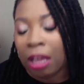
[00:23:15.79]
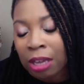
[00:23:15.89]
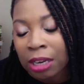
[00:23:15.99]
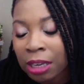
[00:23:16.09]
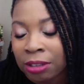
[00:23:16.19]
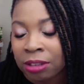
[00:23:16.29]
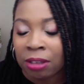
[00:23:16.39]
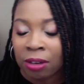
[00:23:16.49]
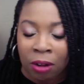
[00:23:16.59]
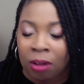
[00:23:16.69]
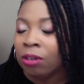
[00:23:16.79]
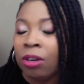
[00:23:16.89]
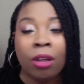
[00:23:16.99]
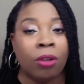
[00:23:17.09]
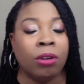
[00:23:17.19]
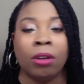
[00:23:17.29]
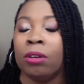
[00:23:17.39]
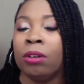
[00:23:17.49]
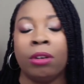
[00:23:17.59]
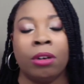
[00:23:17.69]
headaches and heart. No, no,
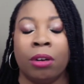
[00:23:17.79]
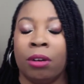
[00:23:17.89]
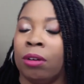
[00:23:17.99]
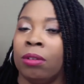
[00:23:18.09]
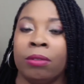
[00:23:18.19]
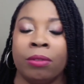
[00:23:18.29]
no, no, no, no, no.